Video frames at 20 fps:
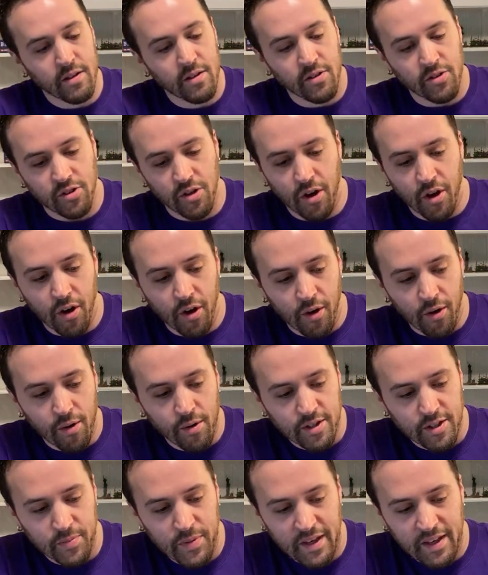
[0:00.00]
So
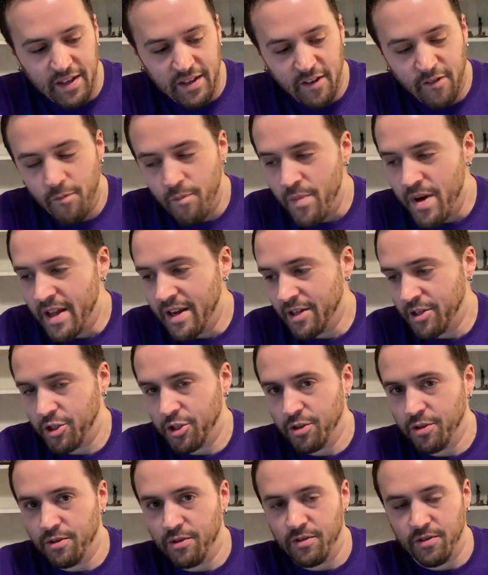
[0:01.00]
speaking of
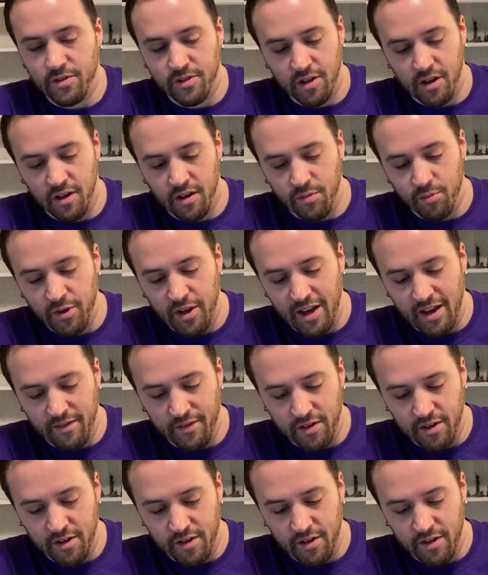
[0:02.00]
miniatures, we have